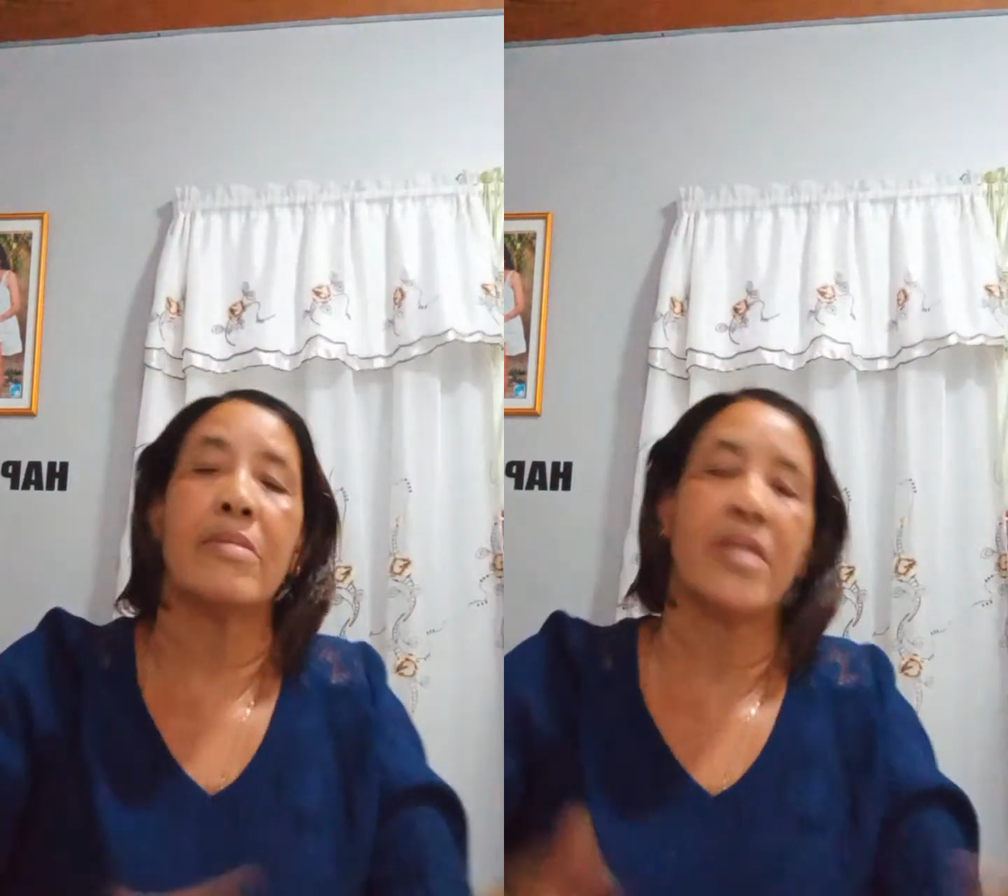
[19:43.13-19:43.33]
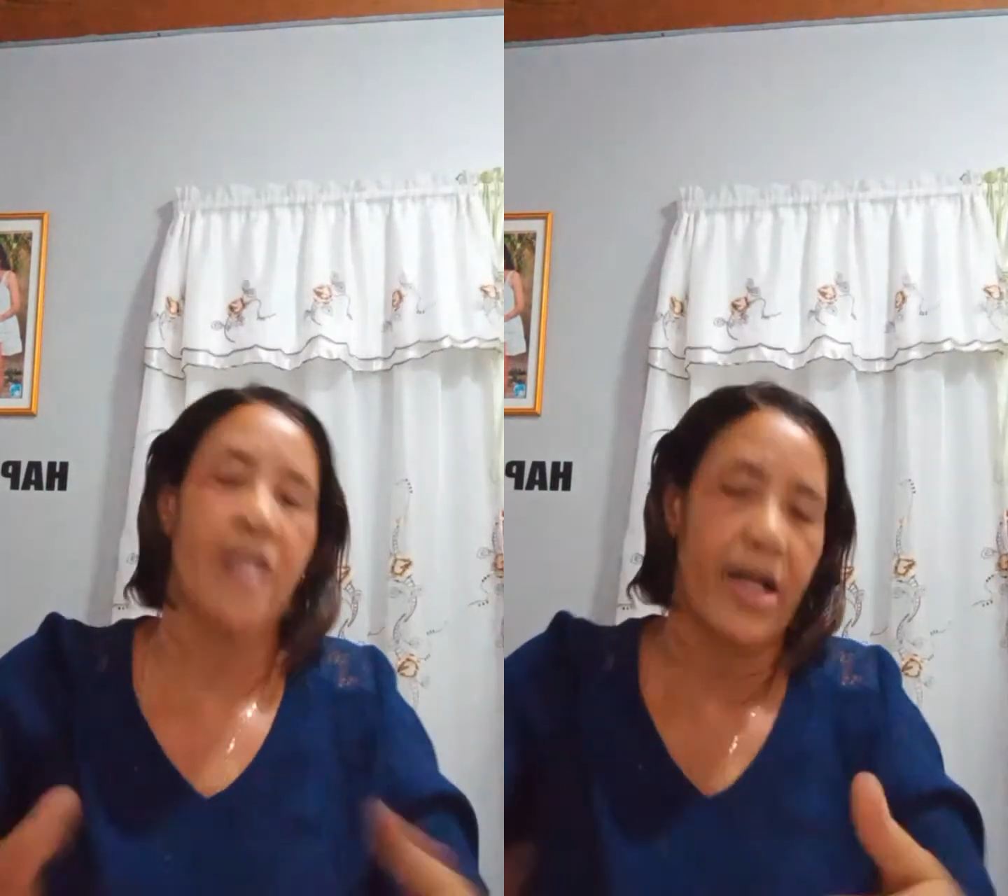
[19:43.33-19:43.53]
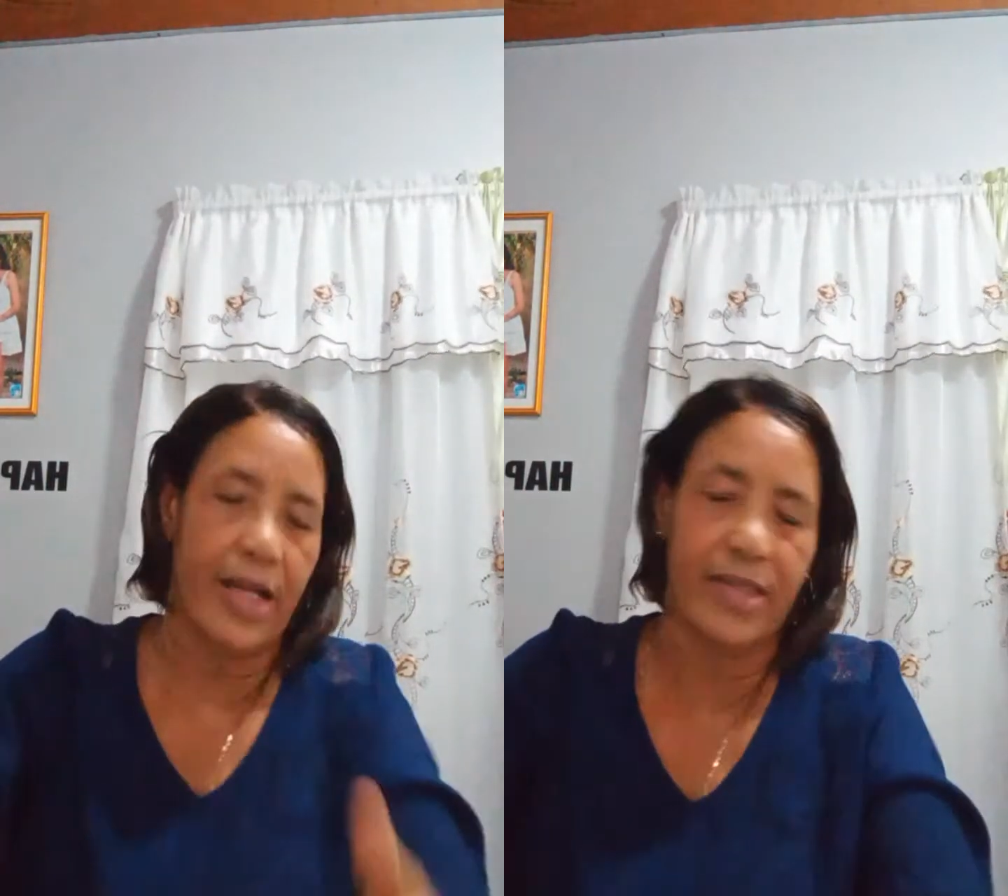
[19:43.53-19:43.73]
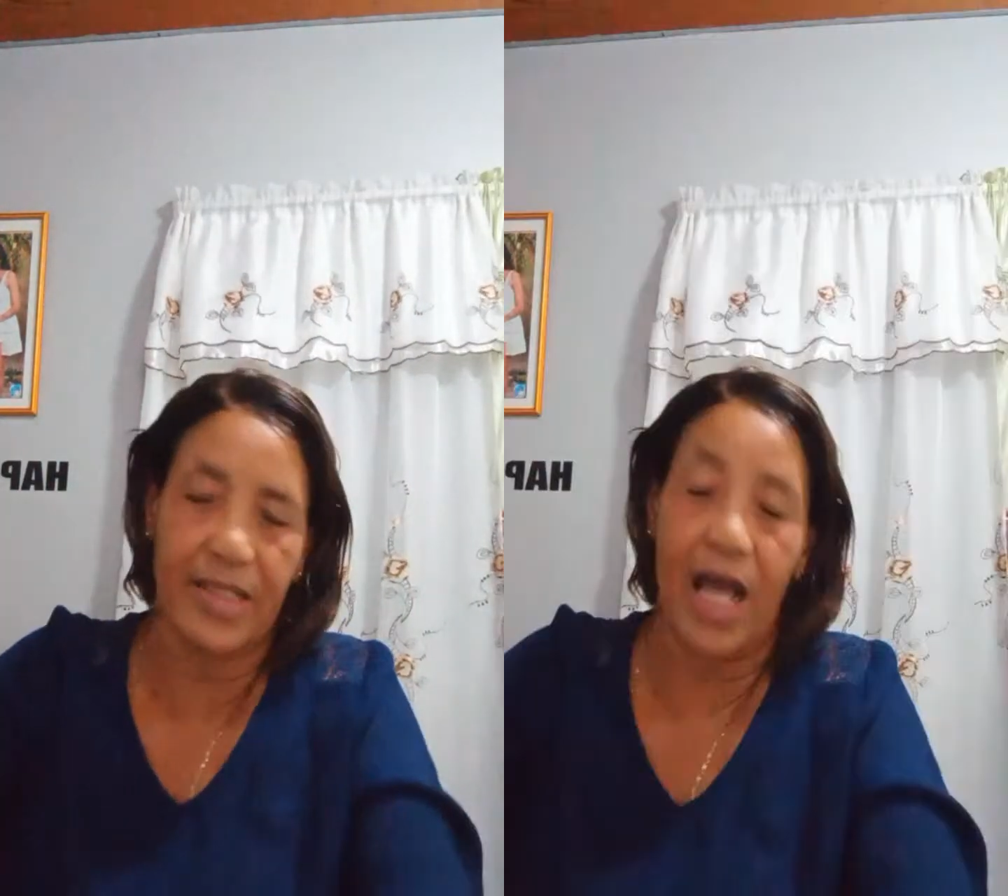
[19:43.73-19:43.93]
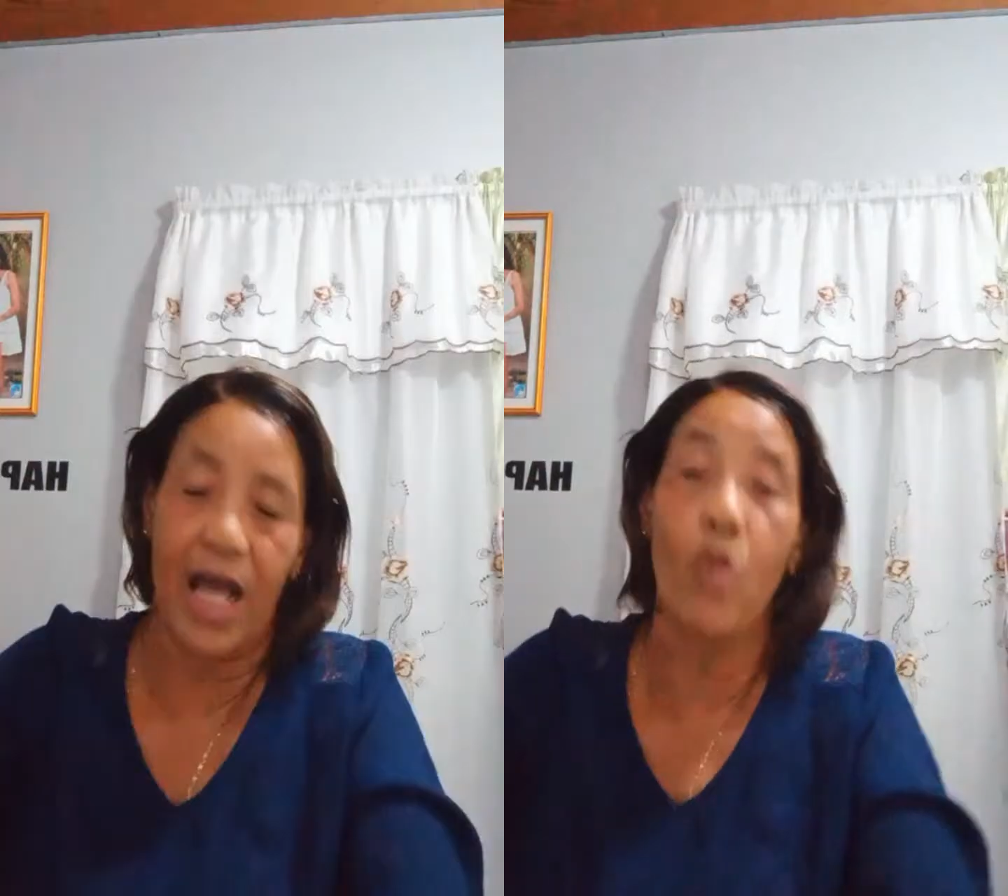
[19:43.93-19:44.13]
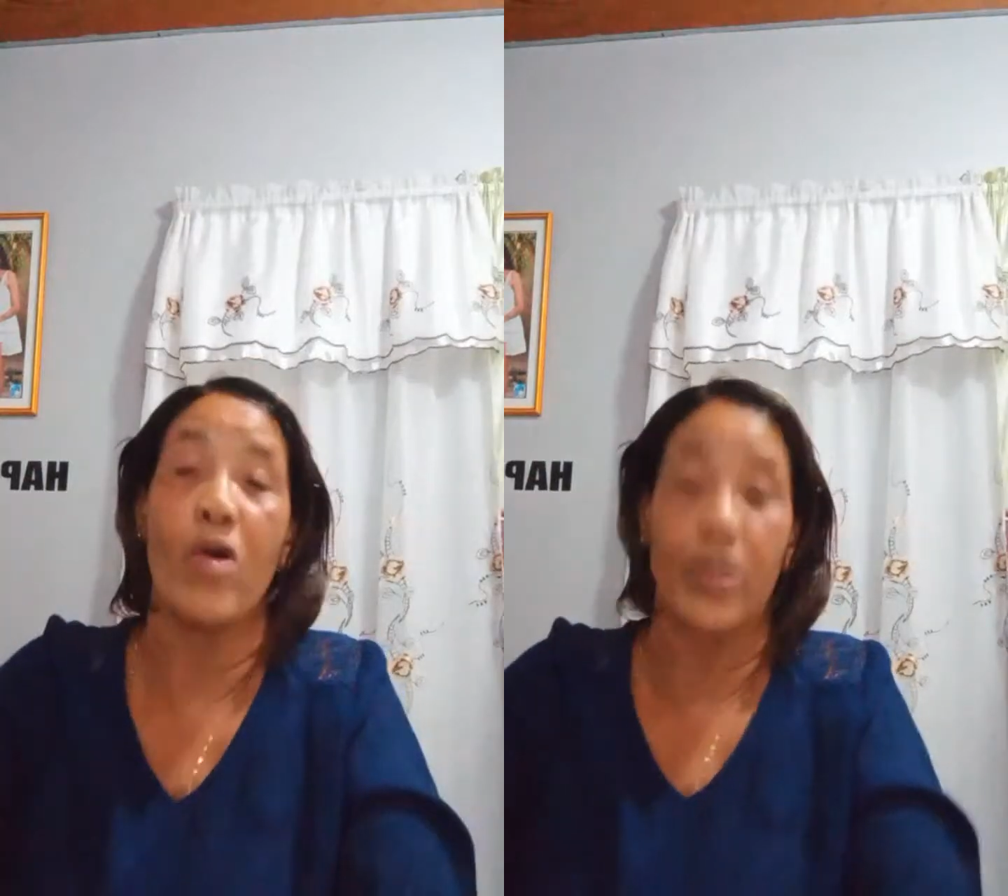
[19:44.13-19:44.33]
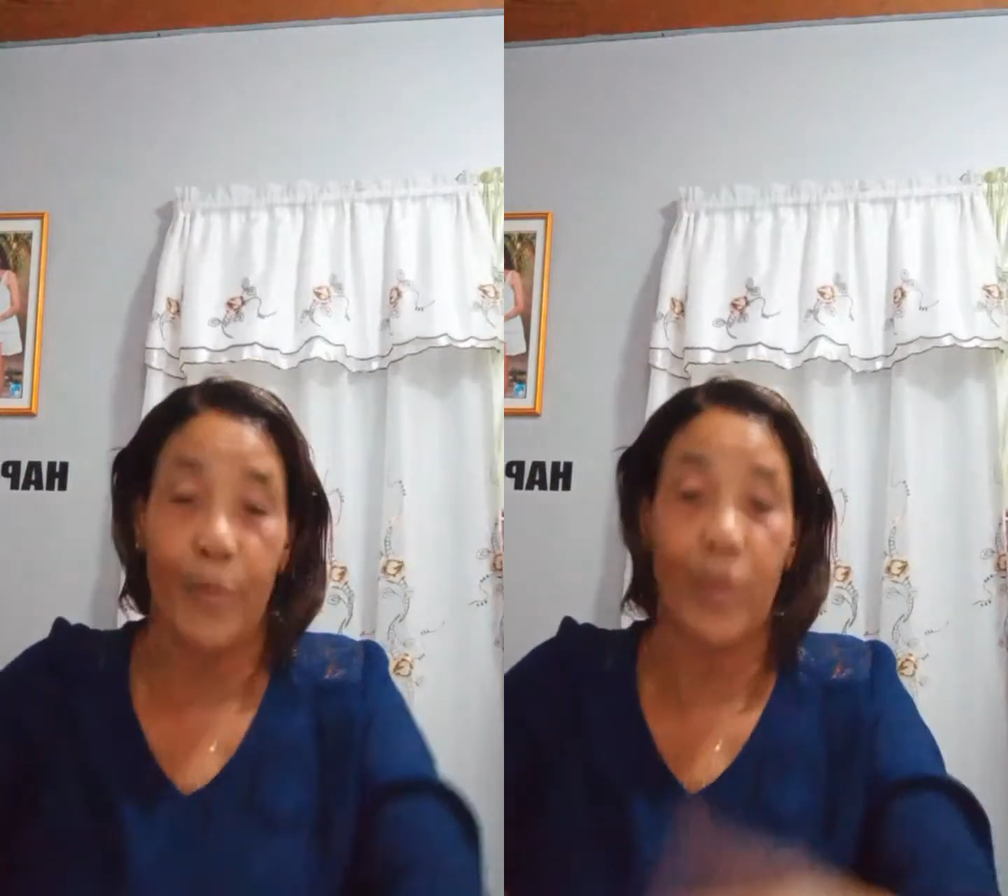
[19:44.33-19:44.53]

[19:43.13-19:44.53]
these are not his exact words,